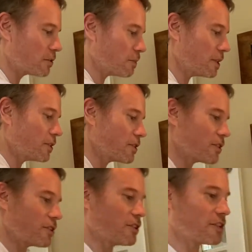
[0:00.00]
me,
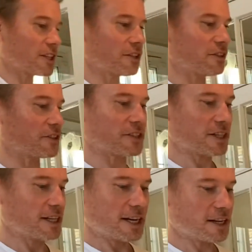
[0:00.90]

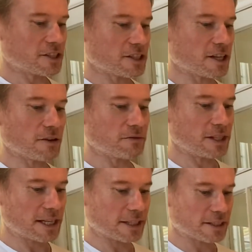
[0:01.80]
I just loved the
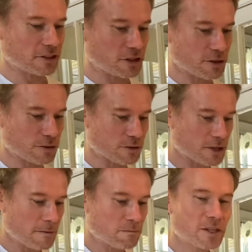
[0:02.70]
English used.
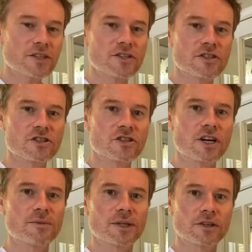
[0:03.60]
This is
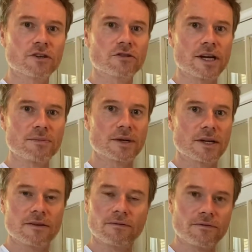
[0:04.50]
describing the grape,
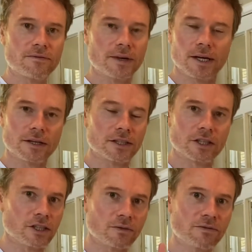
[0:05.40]

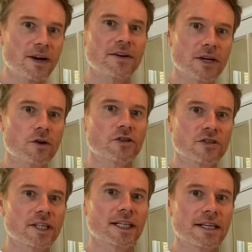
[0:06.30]
very
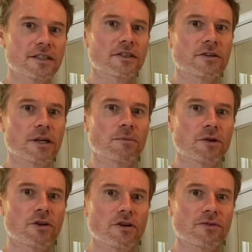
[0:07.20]
Austrian classic grape,
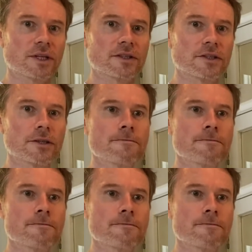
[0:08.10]
Gruner Veltliner.